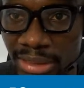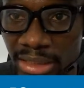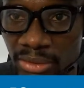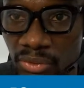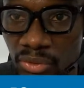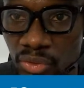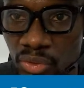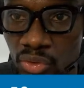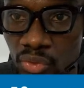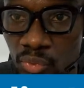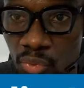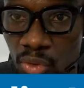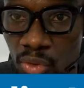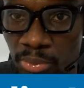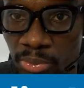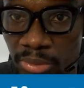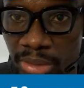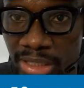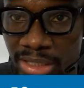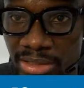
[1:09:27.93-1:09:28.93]
use
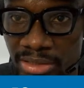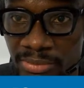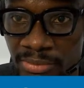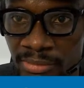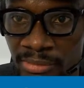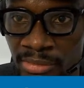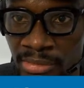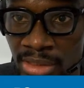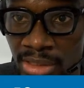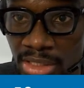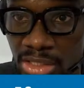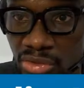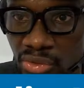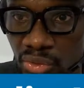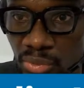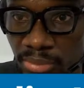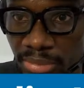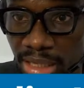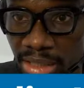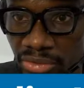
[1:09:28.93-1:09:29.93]
WordPress is to
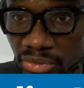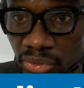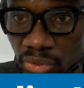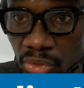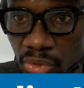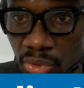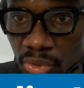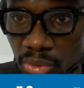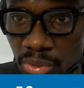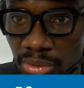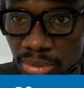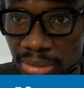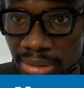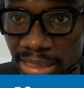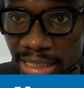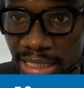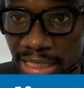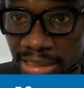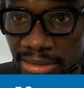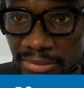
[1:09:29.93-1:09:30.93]
make sure
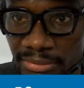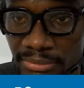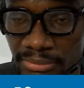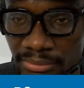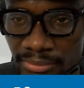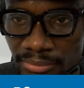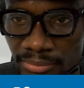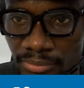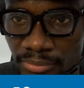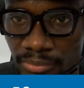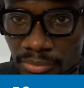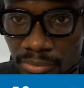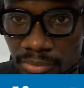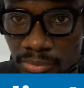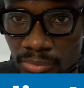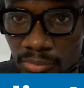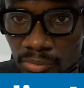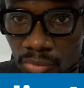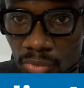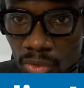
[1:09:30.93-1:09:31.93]
that
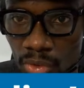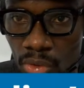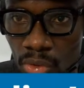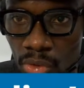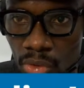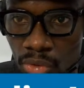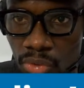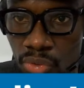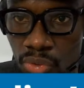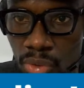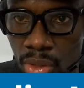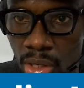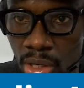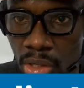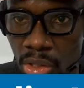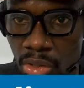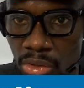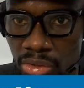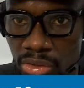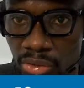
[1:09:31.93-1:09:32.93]
you
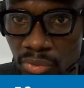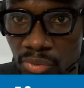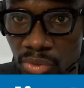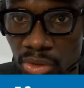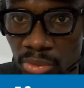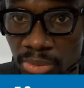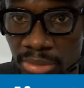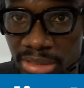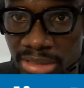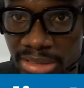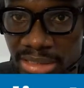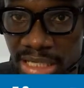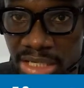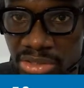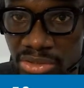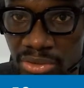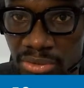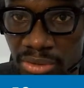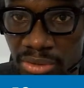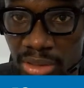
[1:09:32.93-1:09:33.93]
are on the WordPress
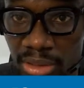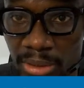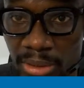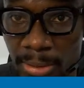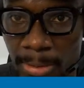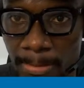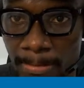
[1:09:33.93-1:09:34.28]
Nigeria